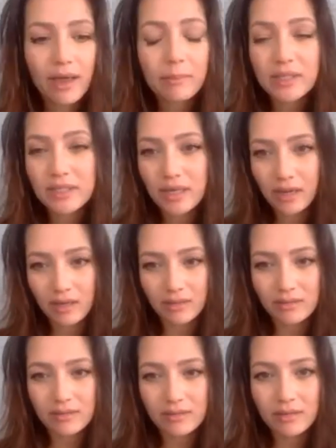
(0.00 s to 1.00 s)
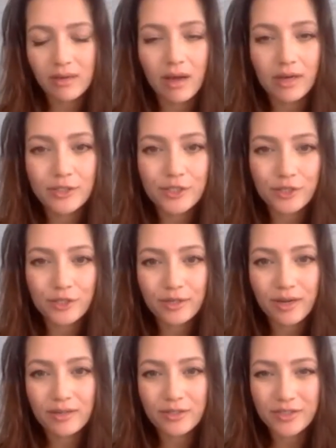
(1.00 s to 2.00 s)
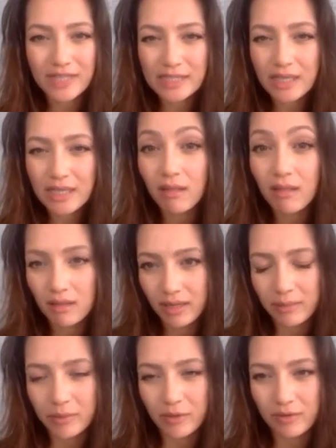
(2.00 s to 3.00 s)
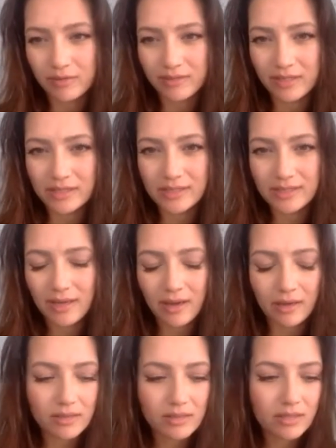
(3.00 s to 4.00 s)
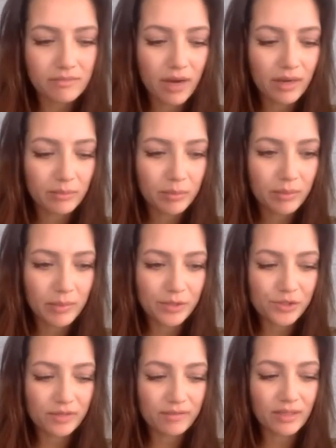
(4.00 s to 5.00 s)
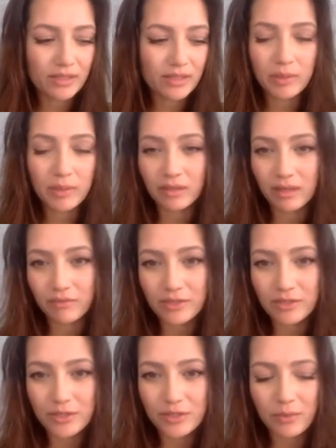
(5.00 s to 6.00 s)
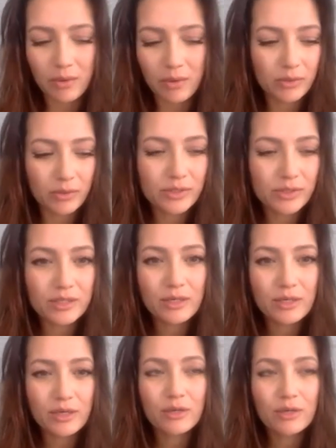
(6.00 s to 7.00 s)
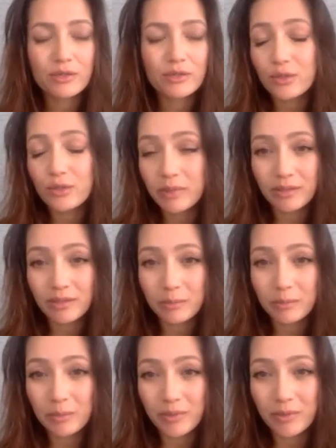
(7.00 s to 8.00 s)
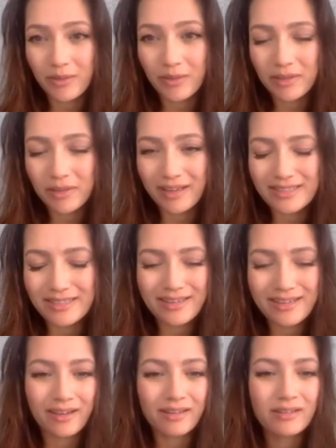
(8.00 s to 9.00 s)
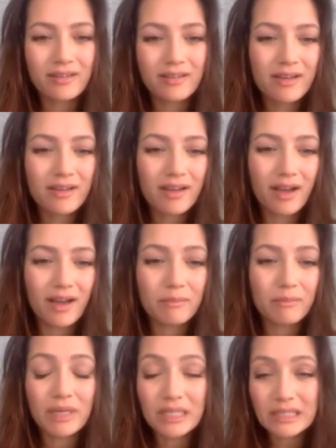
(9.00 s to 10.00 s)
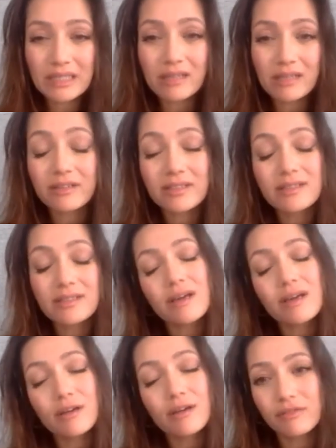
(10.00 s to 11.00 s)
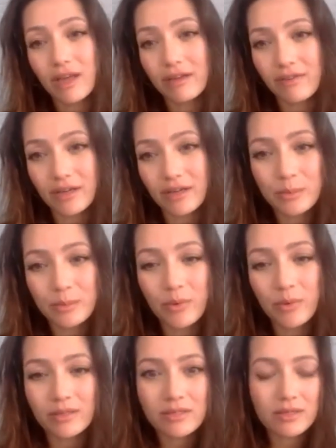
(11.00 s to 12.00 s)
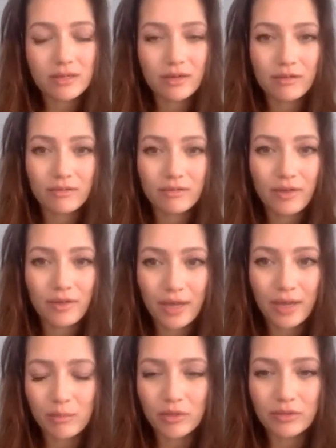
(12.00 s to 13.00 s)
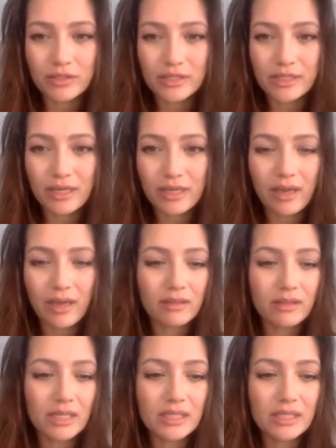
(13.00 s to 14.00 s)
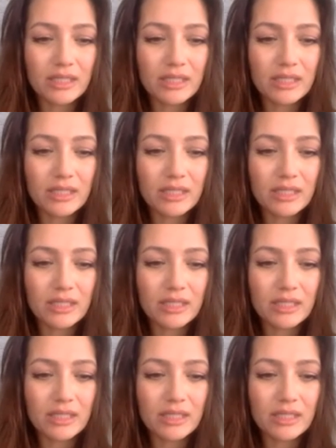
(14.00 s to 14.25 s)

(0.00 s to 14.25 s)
appetite under this halal label, this divine permission that's been given to almost 2 billion people on the planet today, means that there is a ton of live export of animals, and these